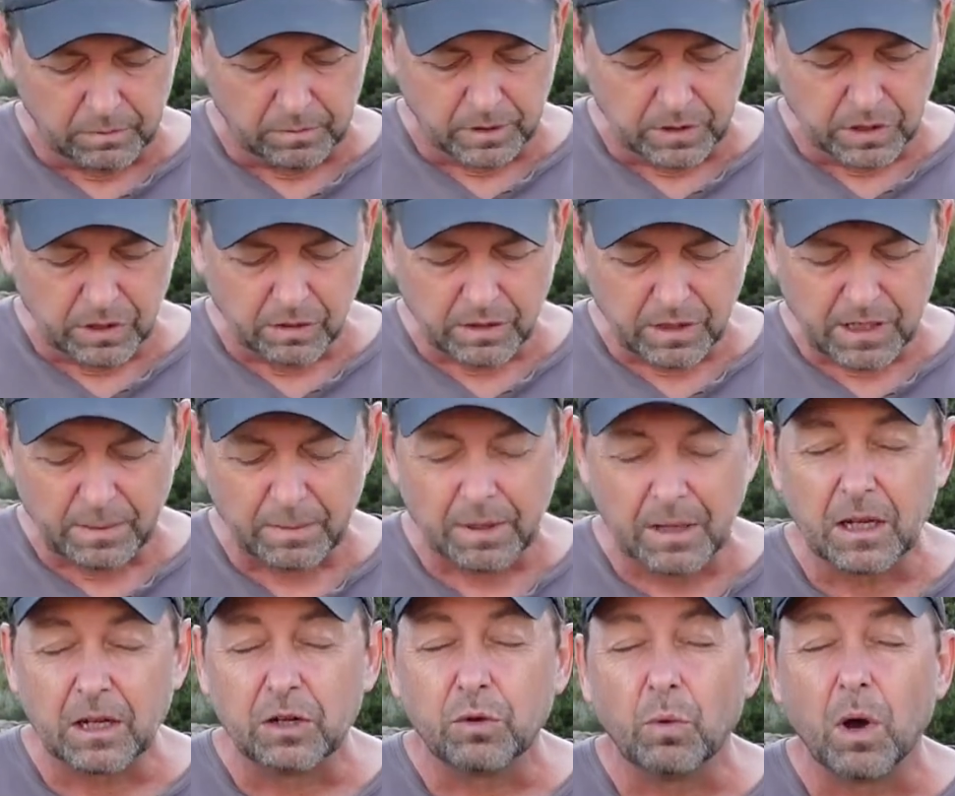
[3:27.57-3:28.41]

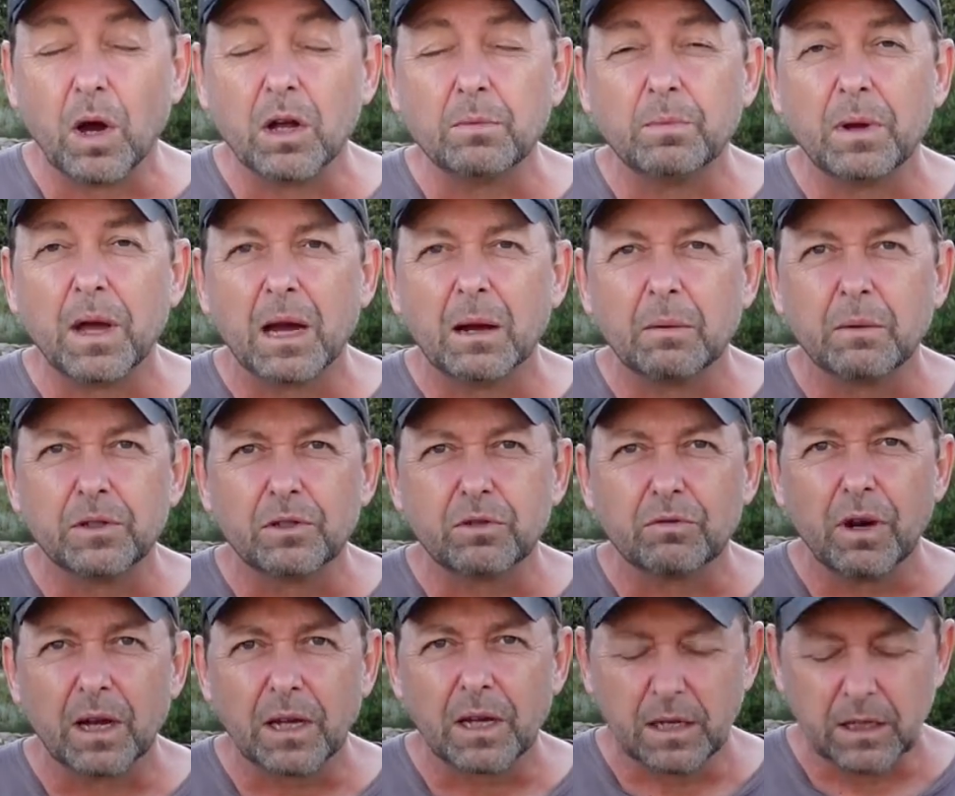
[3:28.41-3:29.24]
something that you won't be able to
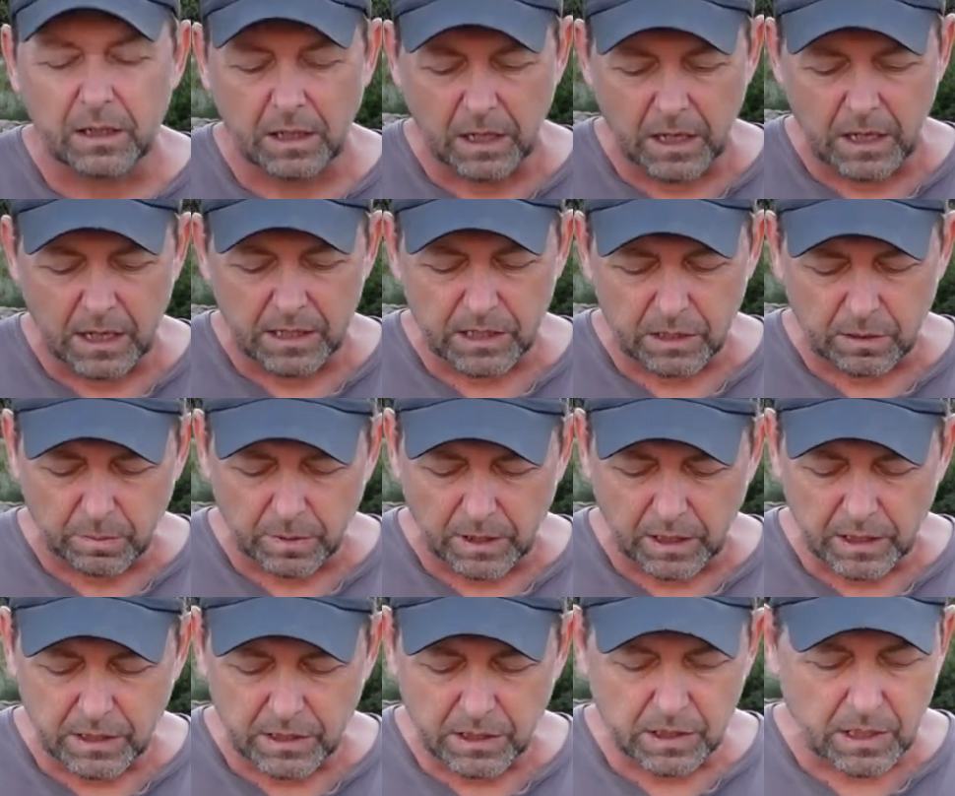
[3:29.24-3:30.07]
recognize. I
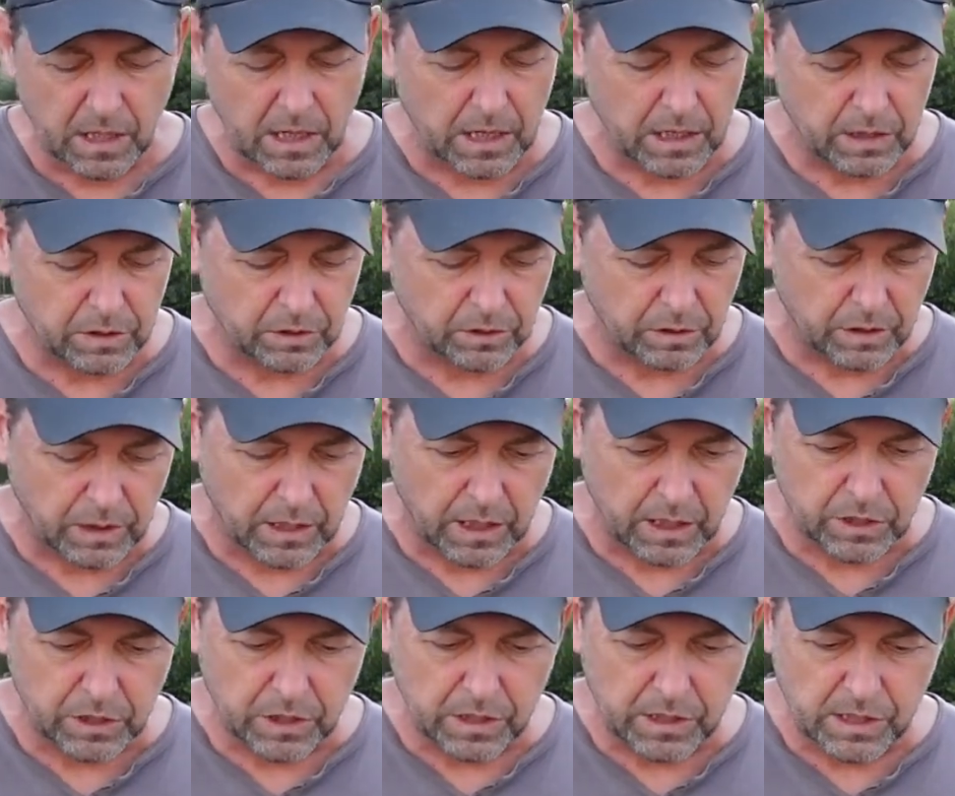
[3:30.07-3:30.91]
mean, inside you can
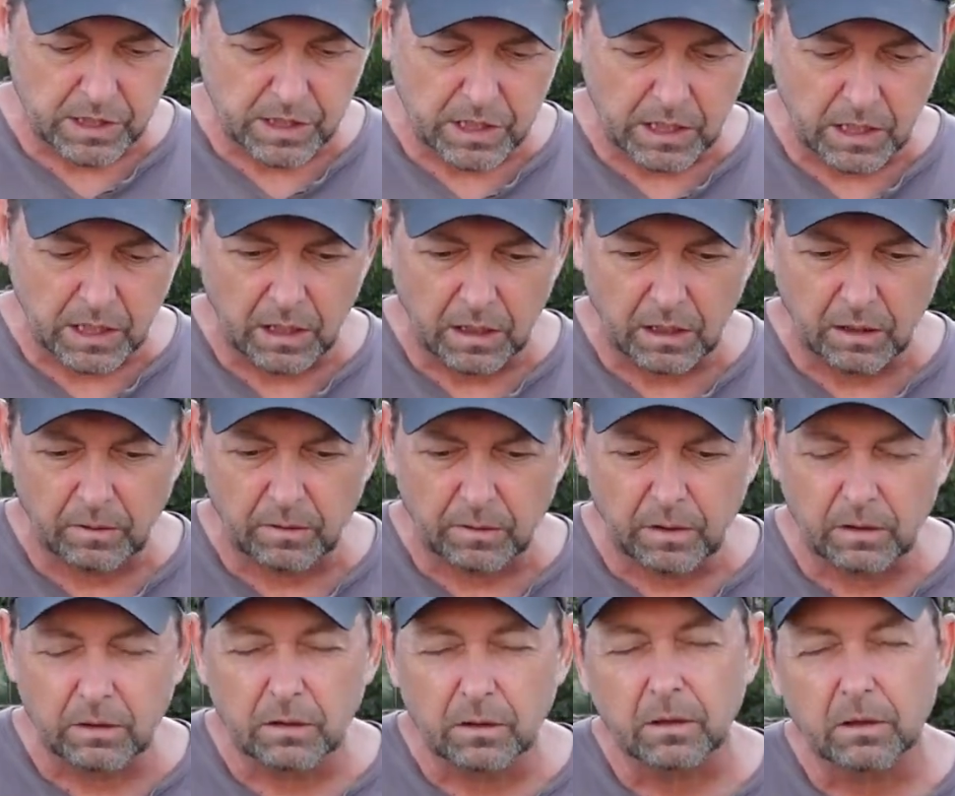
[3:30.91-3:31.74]
actually see
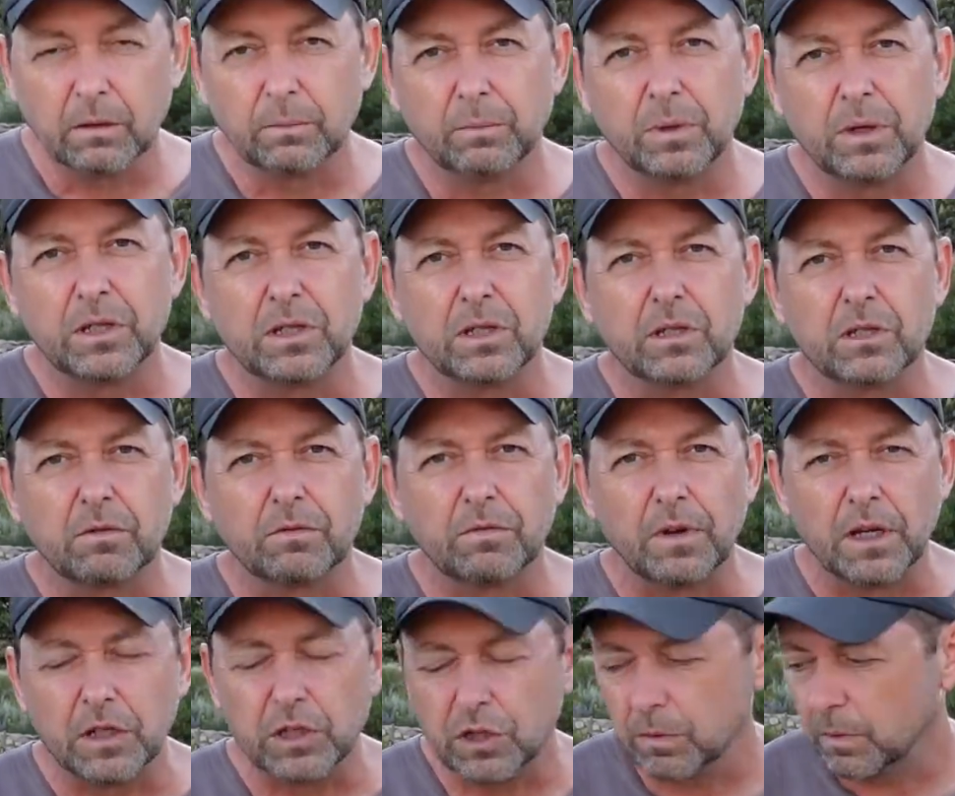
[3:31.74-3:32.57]
little pieces of
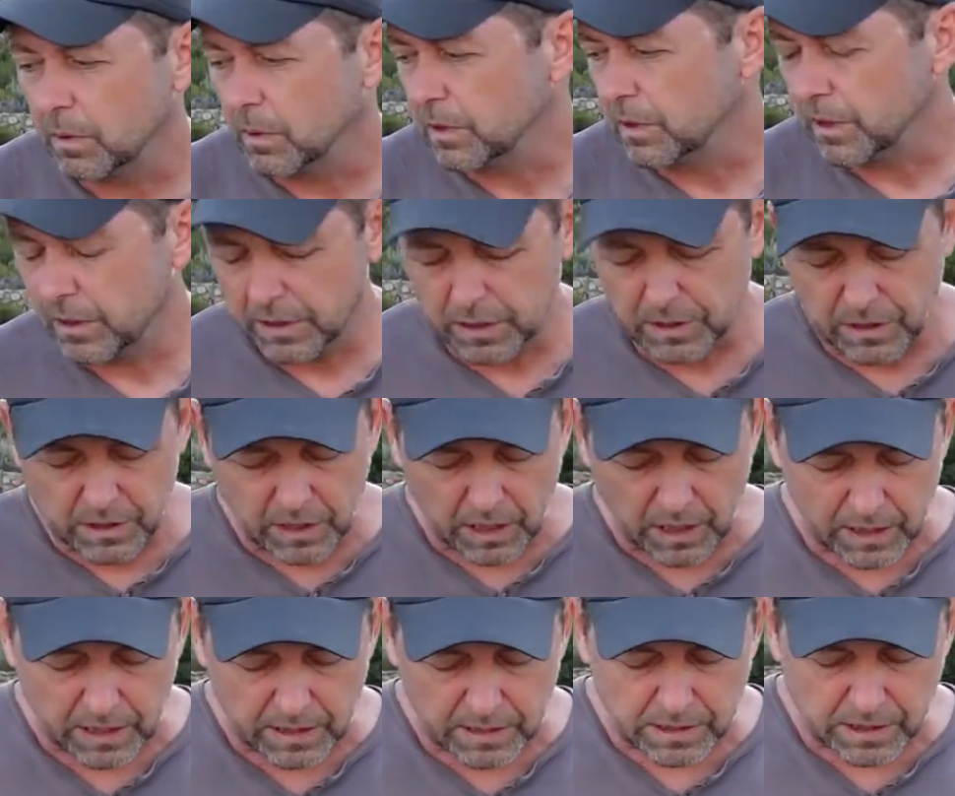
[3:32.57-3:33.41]
vegetable, in this
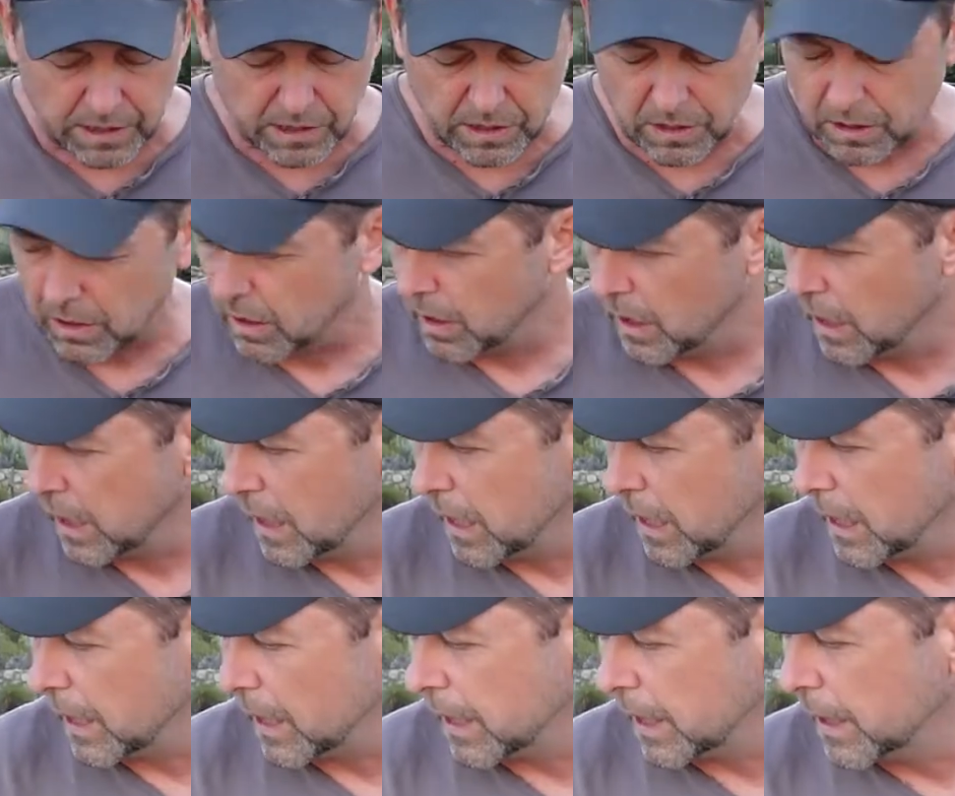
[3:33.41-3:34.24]
case
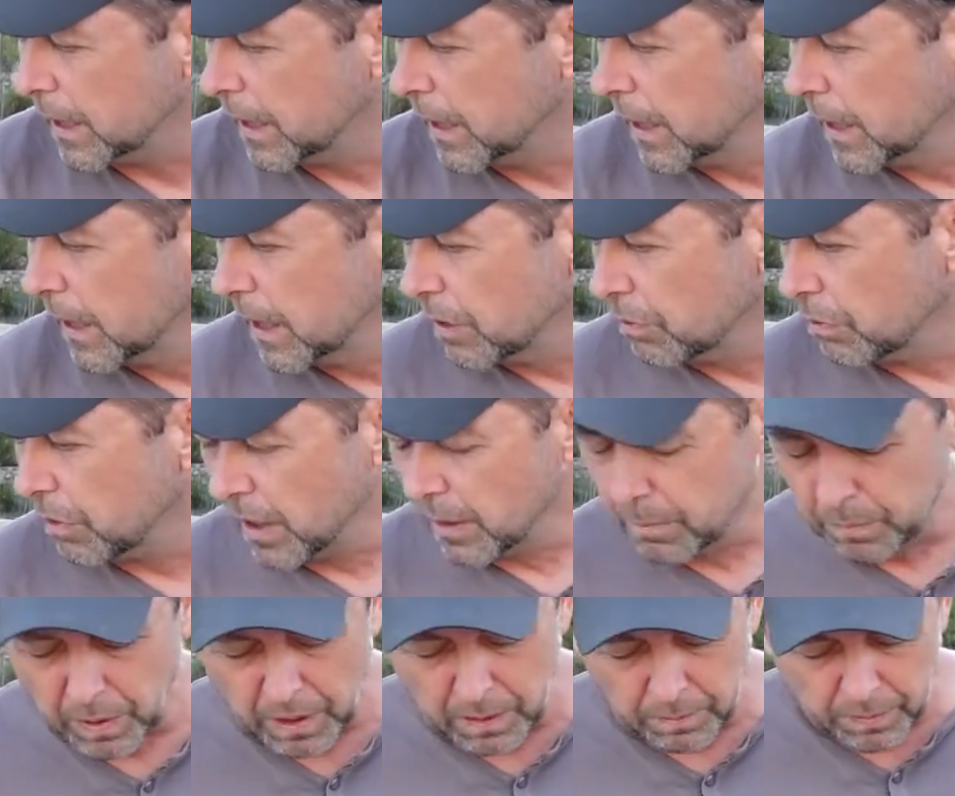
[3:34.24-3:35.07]
the red
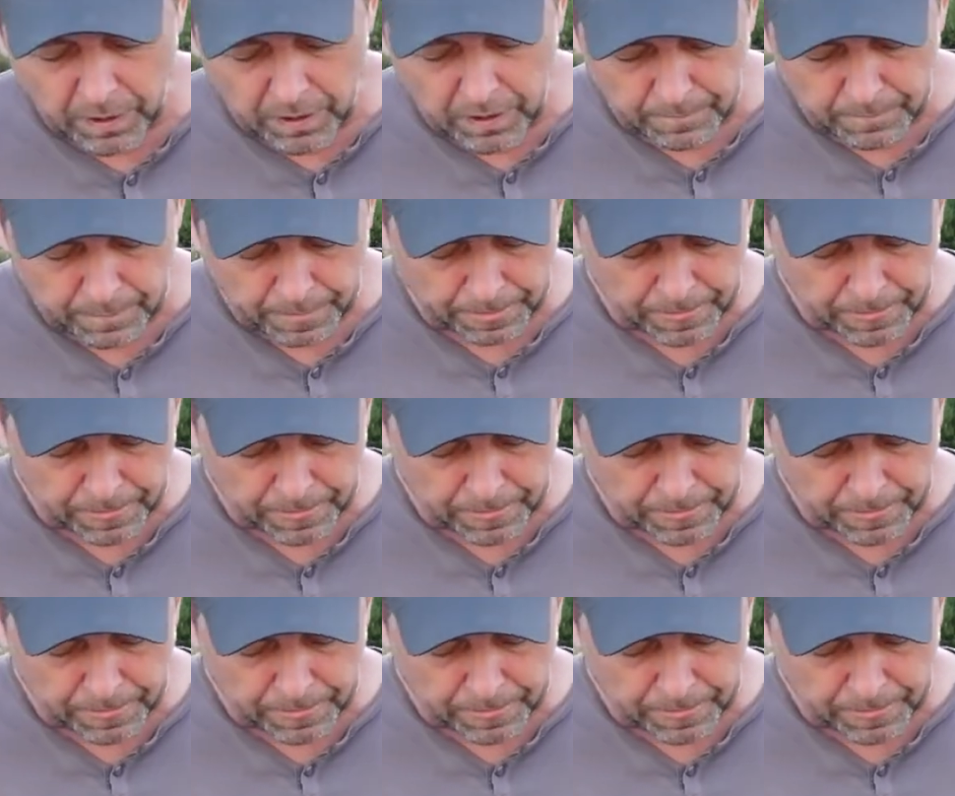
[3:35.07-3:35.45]
pepper.